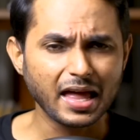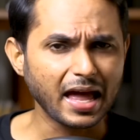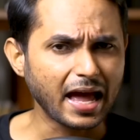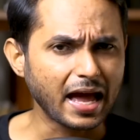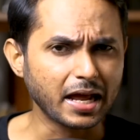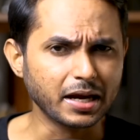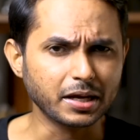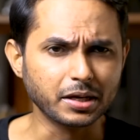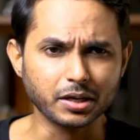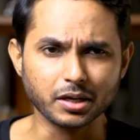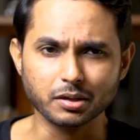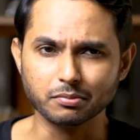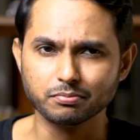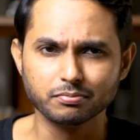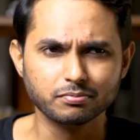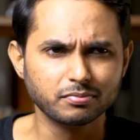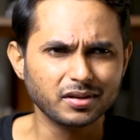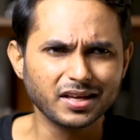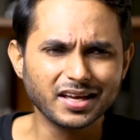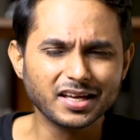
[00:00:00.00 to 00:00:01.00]
And uh,
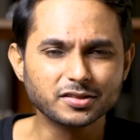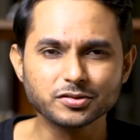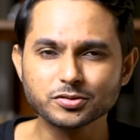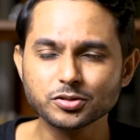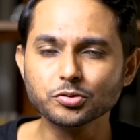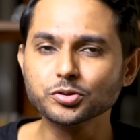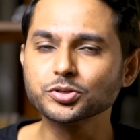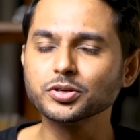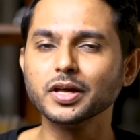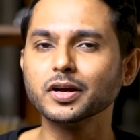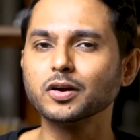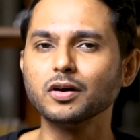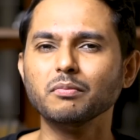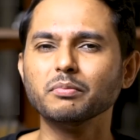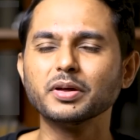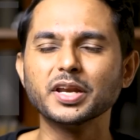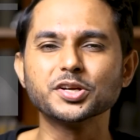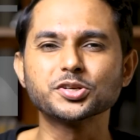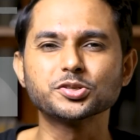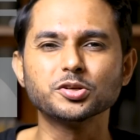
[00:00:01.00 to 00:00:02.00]
it's usually a
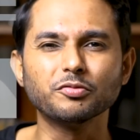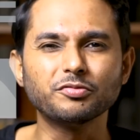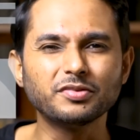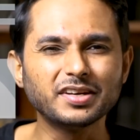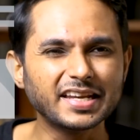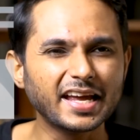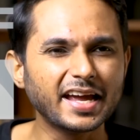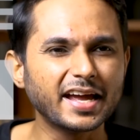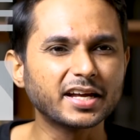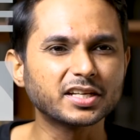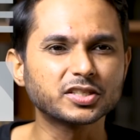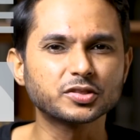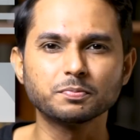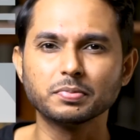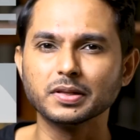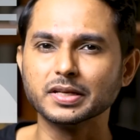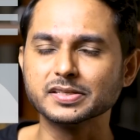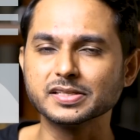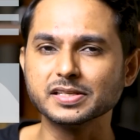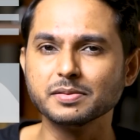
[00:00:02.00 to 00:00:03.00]
combination of text
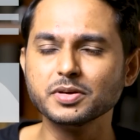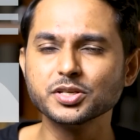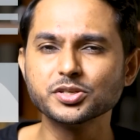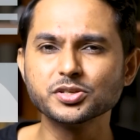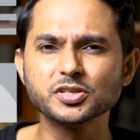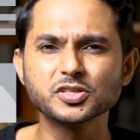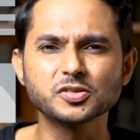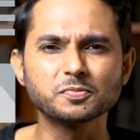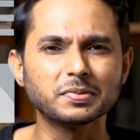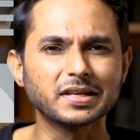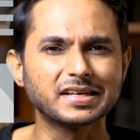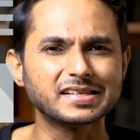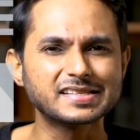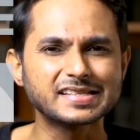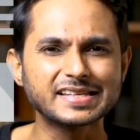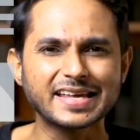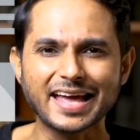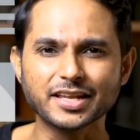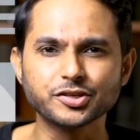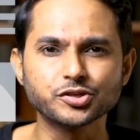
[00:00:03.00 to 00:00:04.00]
plus images plus
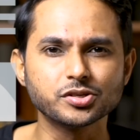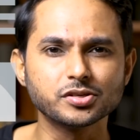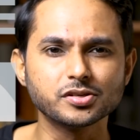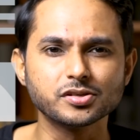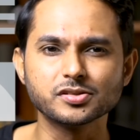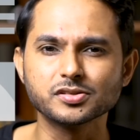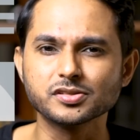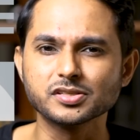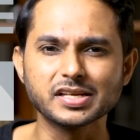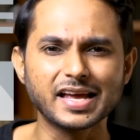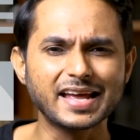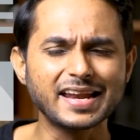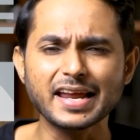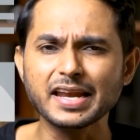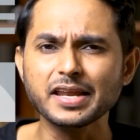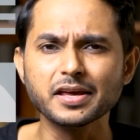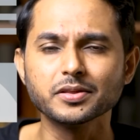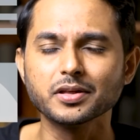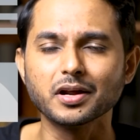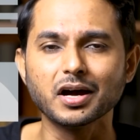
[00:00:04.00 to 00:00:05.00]
sketches and
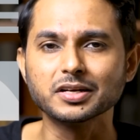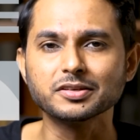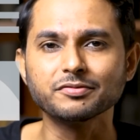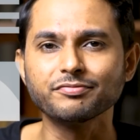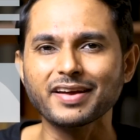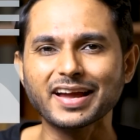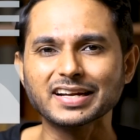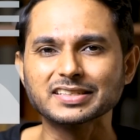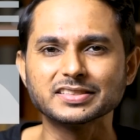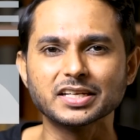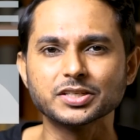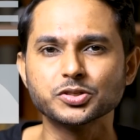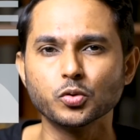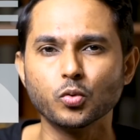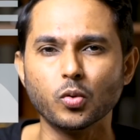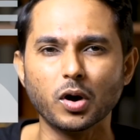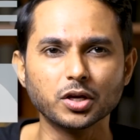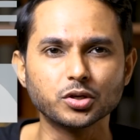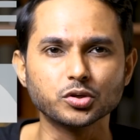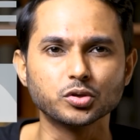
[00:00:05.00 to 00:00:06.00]
any other artifacts that you
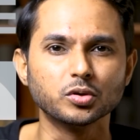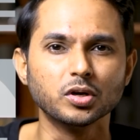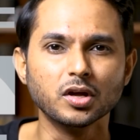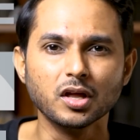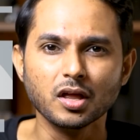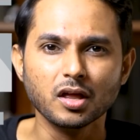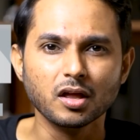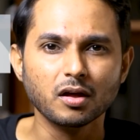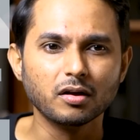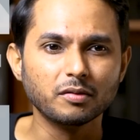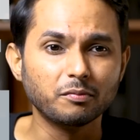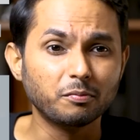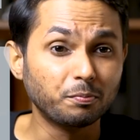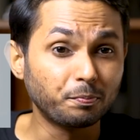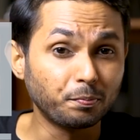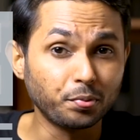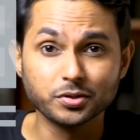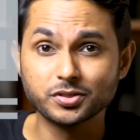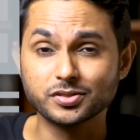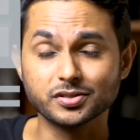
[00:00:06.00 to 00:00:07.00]
want to
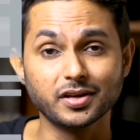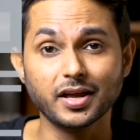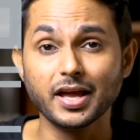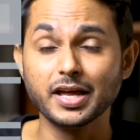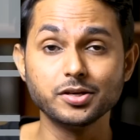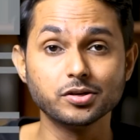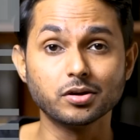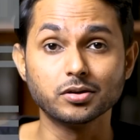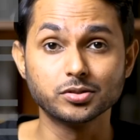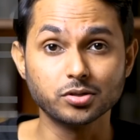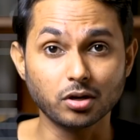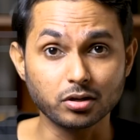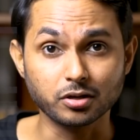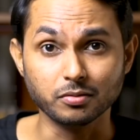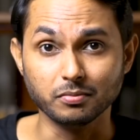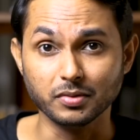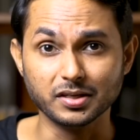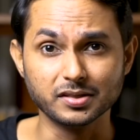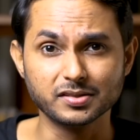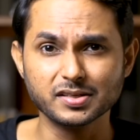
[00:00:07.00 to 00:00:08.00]
put in your
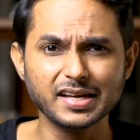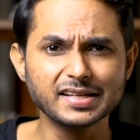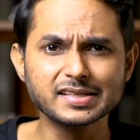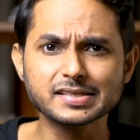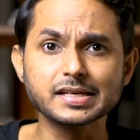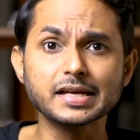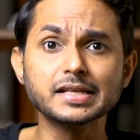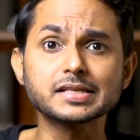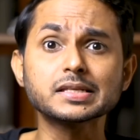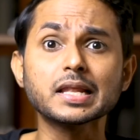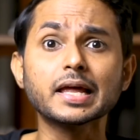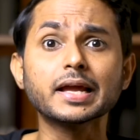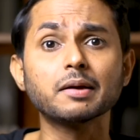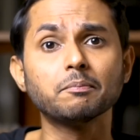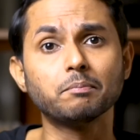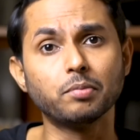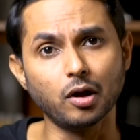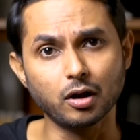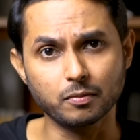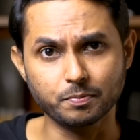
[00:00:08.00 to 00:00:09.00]
documents. It's, it's like a
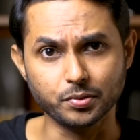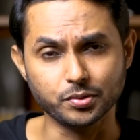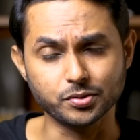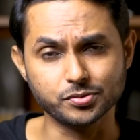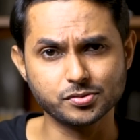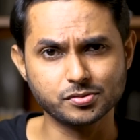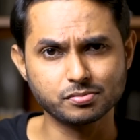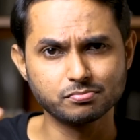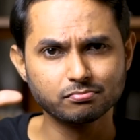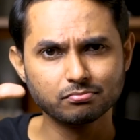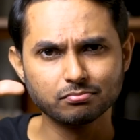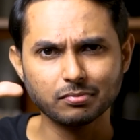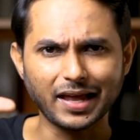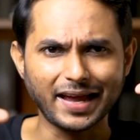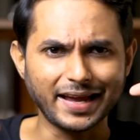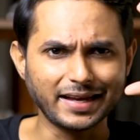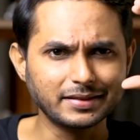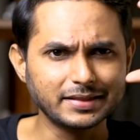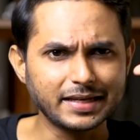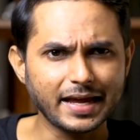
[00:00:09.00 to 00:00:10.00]
blog post,
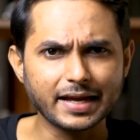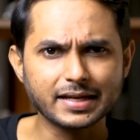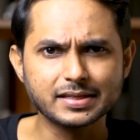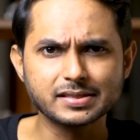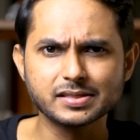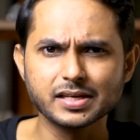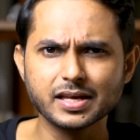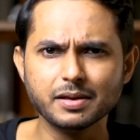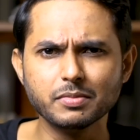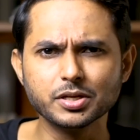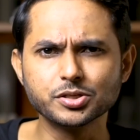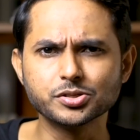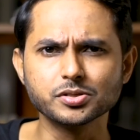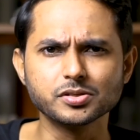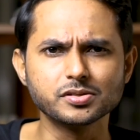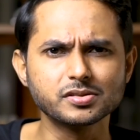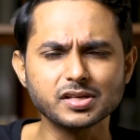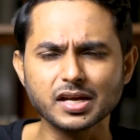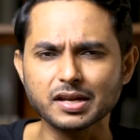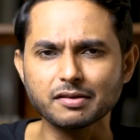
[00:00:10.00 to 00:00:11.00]
like text,
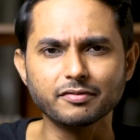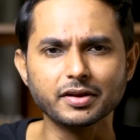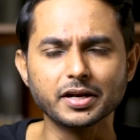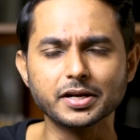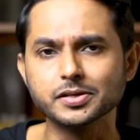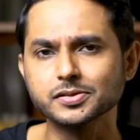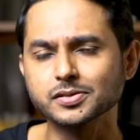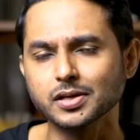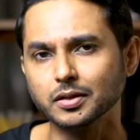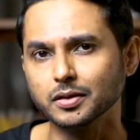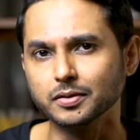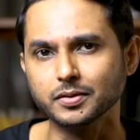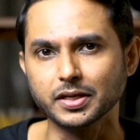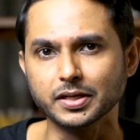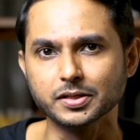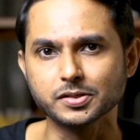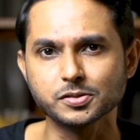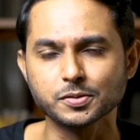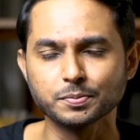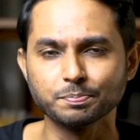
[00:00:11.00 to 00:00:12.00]
images, and various other
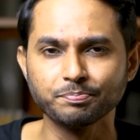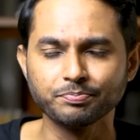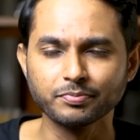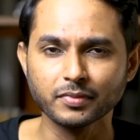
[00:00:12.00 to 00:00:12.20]
things.